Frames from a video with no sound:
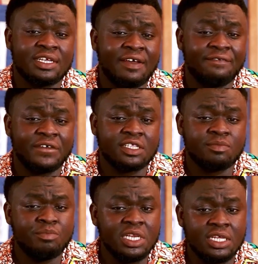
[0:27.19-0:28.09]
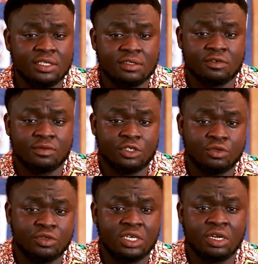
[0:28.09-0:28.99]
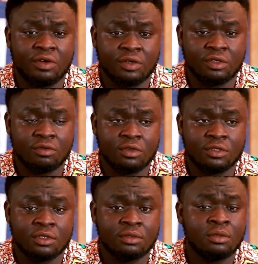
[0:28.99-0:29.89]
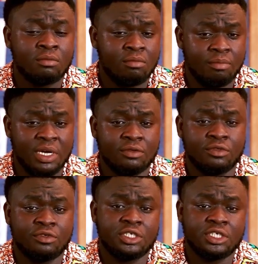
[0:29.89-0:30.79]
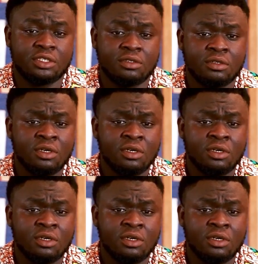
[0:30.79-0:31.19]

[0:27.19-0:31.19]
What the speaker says: affects millions of children around the world: malnutrition.